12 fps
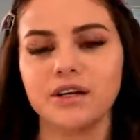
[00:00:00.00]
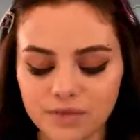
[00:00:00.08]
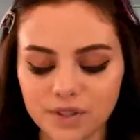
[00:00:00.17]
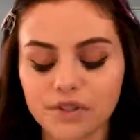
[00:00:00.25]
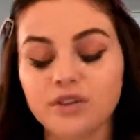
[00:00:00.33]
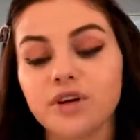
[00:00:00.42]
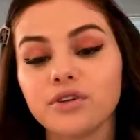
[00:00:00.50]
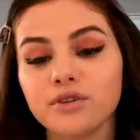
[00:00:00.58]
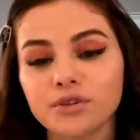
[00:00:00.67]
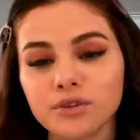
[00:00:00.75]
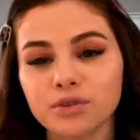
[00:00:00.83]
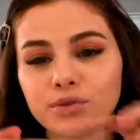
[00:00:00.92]
This color
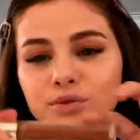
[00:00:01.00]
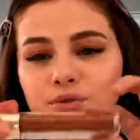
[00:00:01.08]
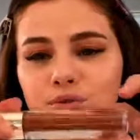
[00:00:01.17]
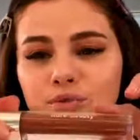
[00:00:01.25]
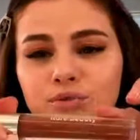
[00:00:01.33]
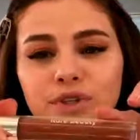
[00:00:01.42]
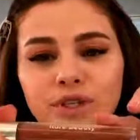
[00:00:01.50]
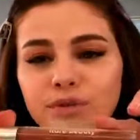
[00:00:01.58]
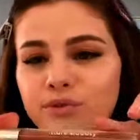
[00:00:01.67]
is also really